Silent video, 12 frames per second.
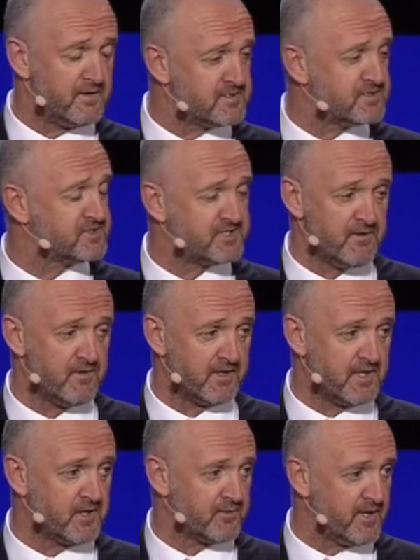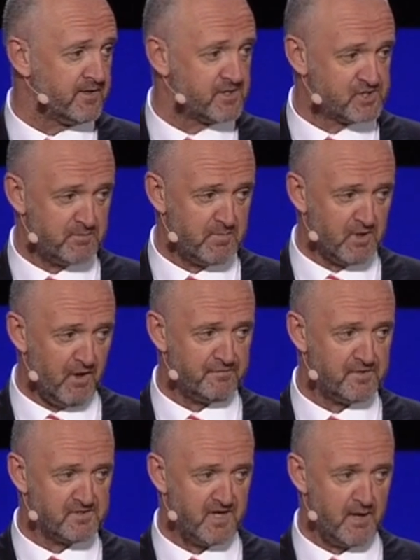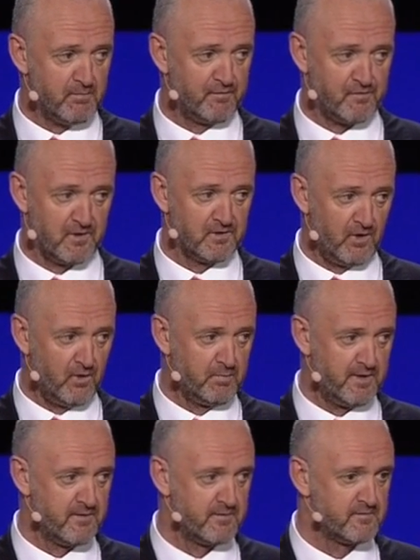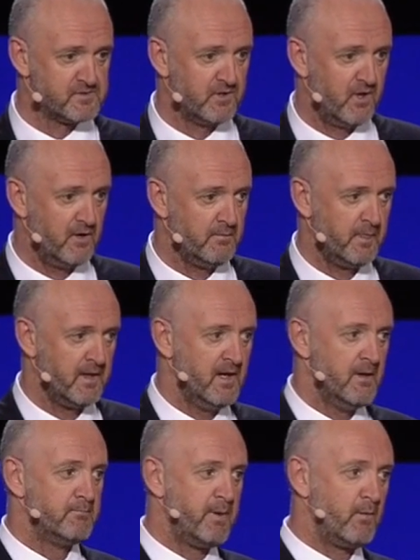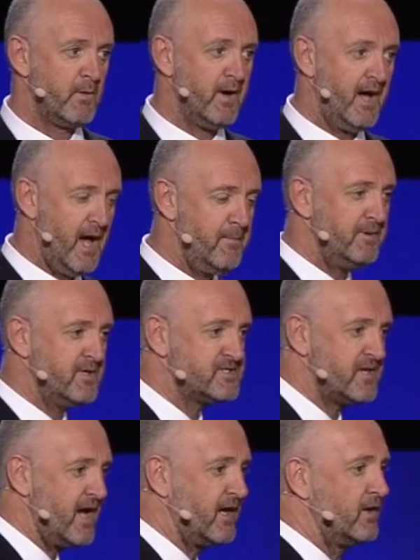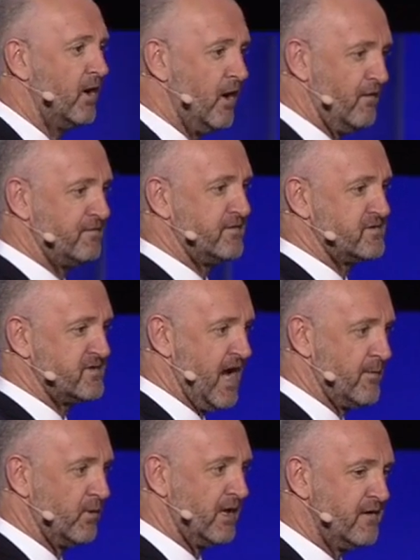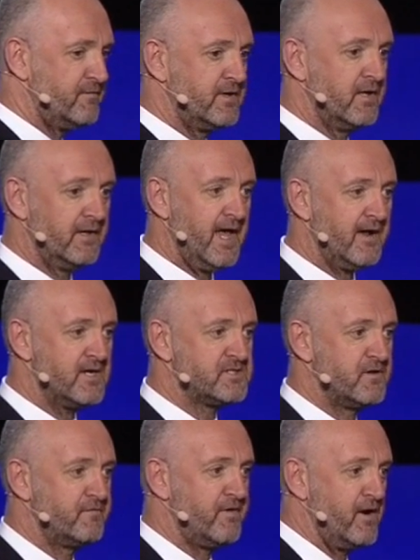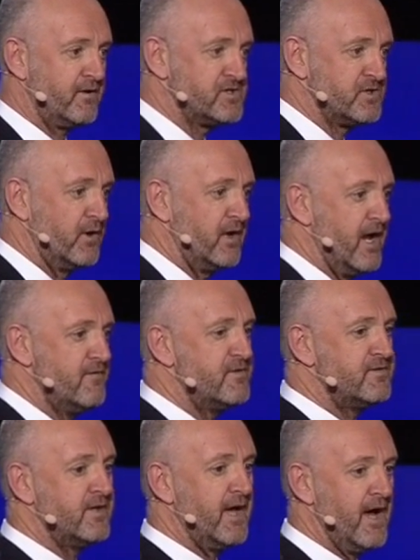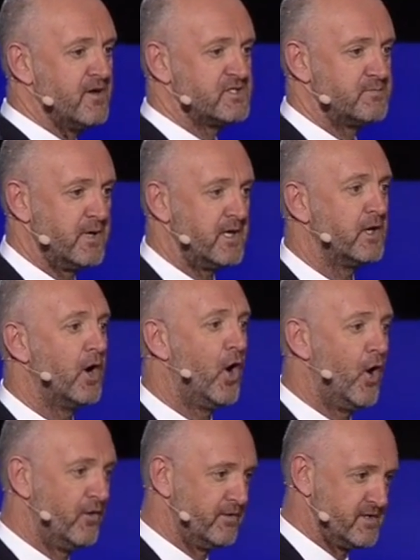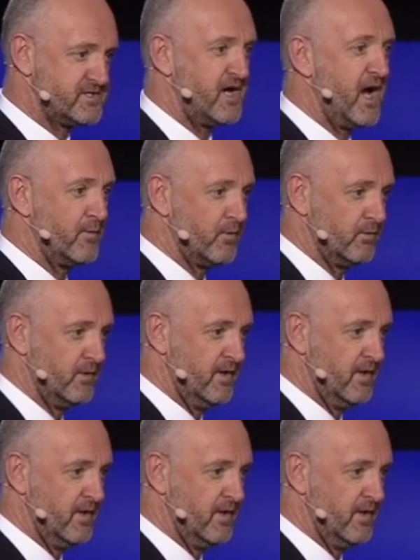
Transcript: necessarily agree that it should be off the table for a long period of time, but we were happy to take it off the table if it allowed us to focus on everything else being on the table.